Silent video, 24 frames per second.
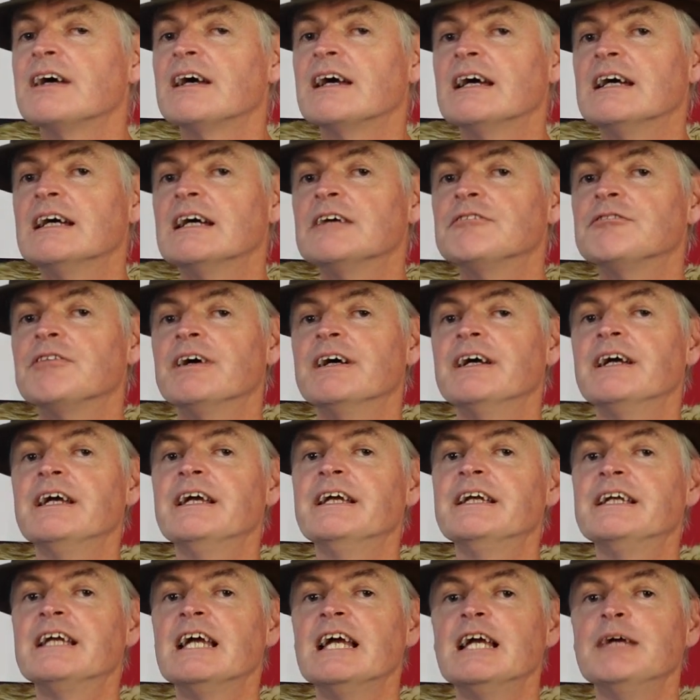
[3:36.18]
have
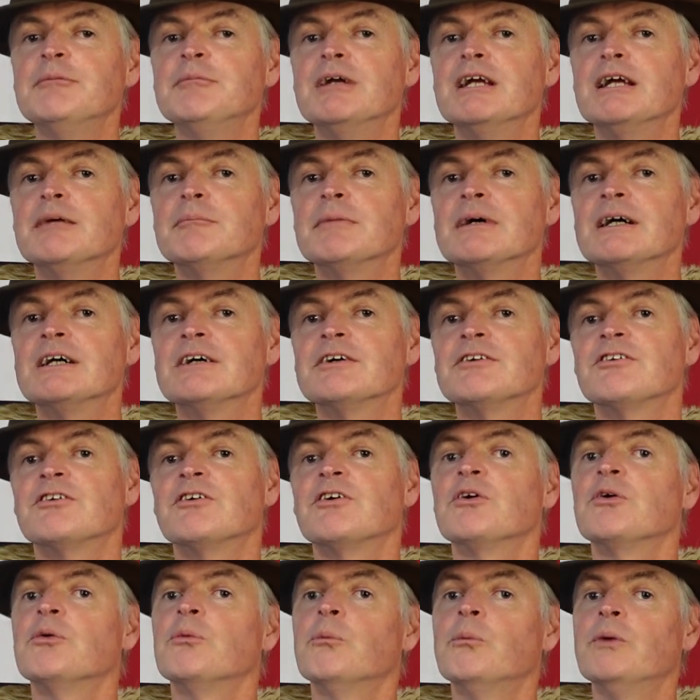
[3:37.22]
a gaming mouse
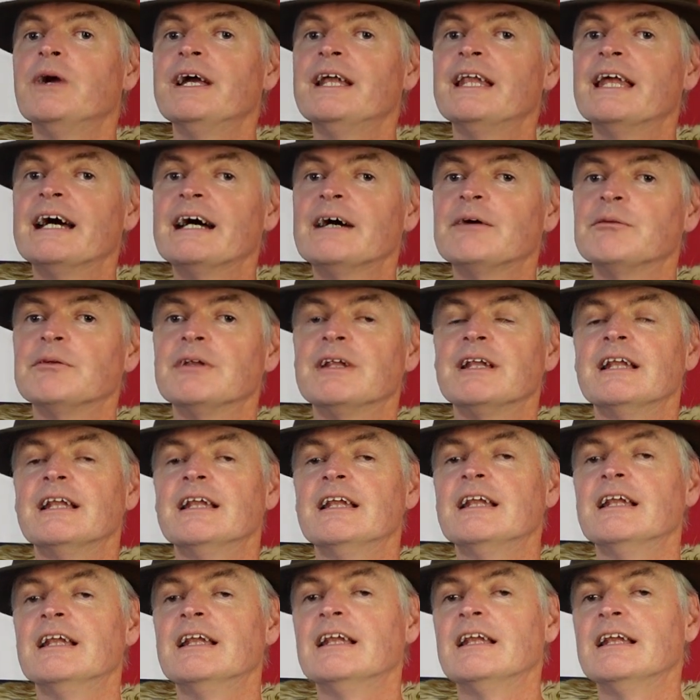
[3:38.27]
without
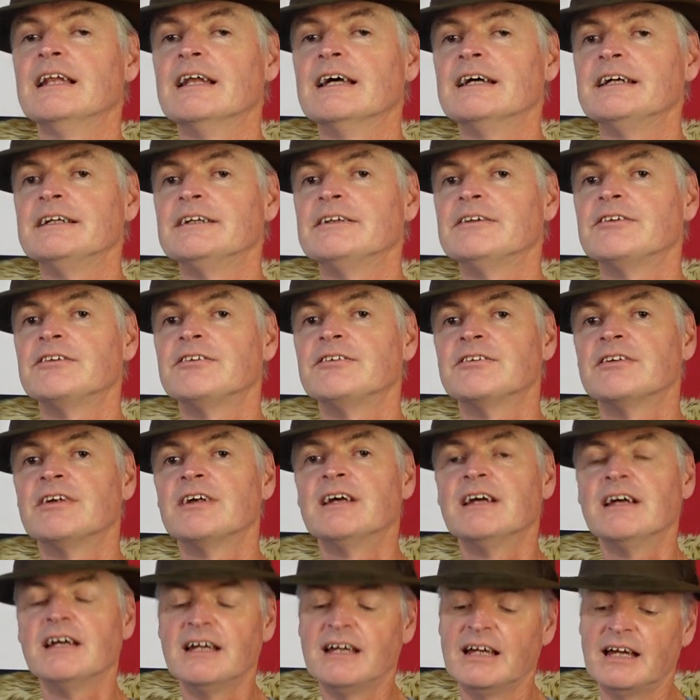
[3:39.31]
lights,
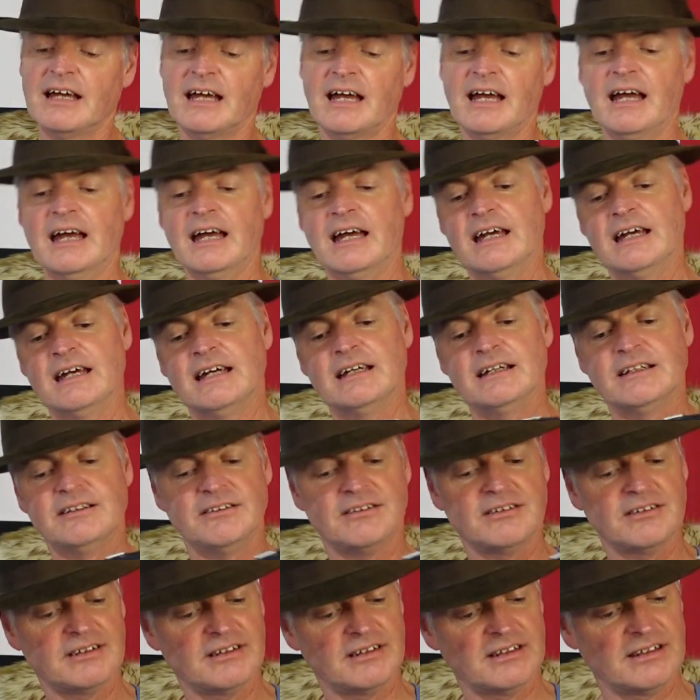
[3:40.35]
and
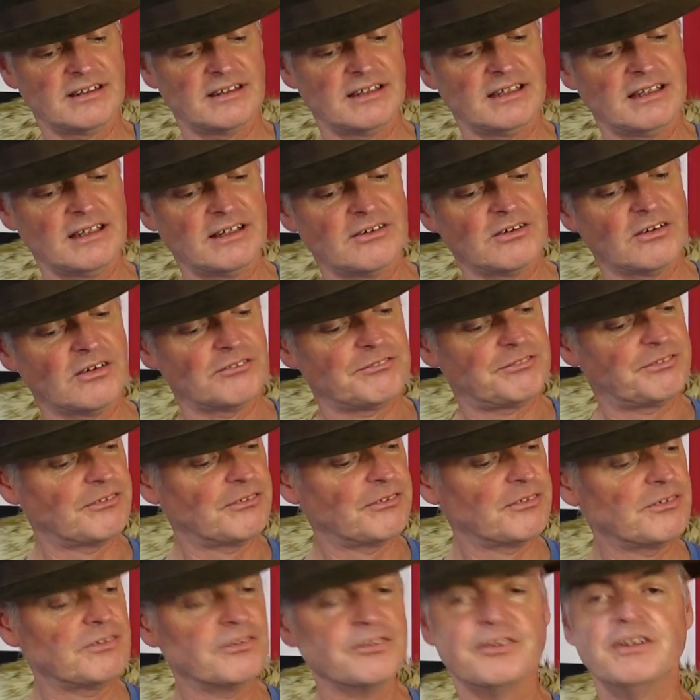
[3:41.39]

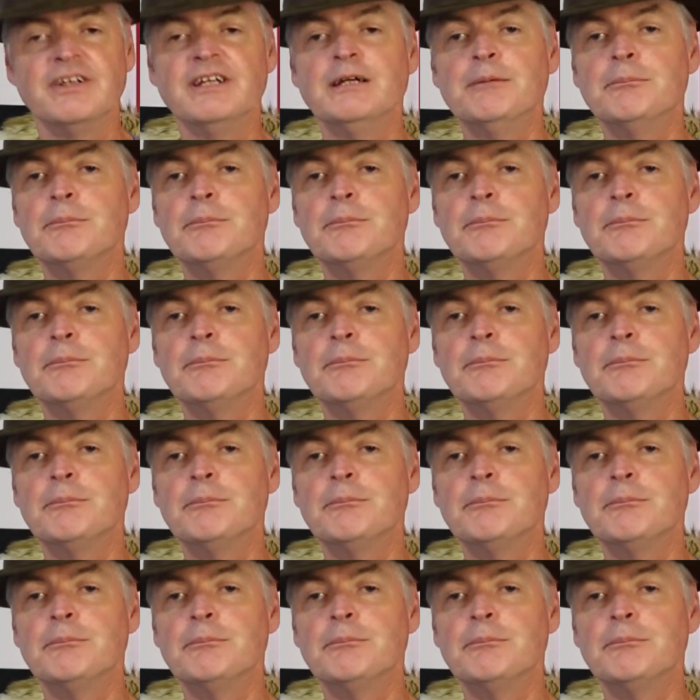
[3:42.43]
for the